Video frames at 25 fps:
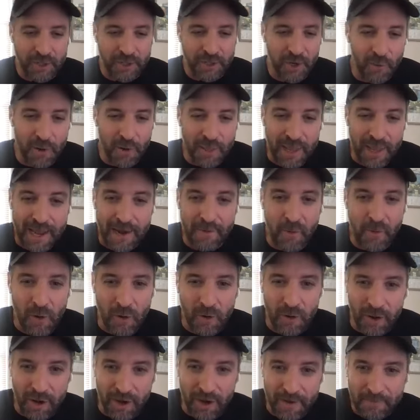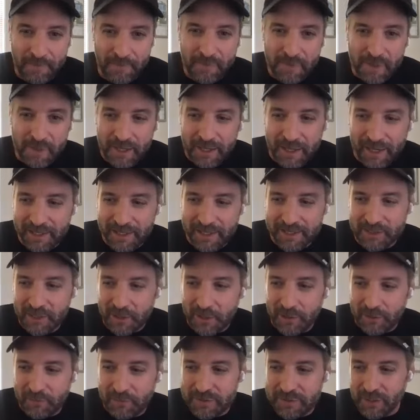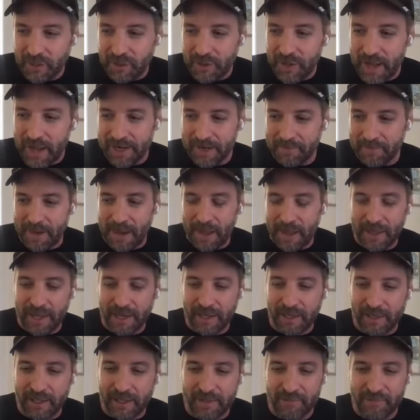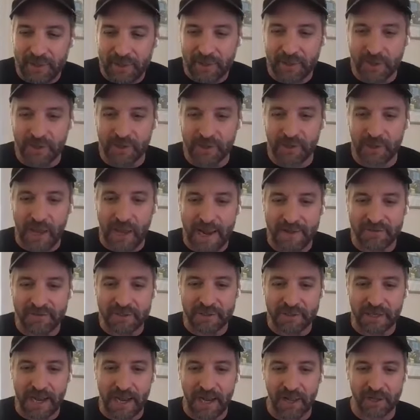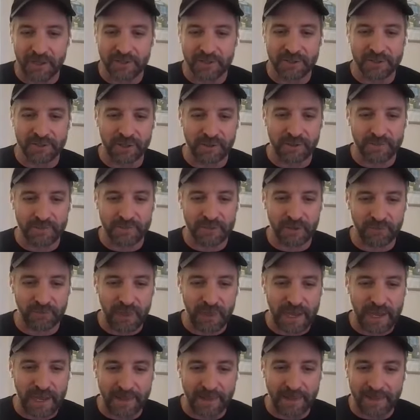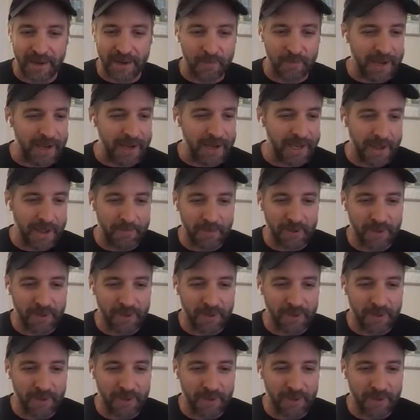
when they woke up. And so it was a lot about like living their lifestyle in terms of like they wake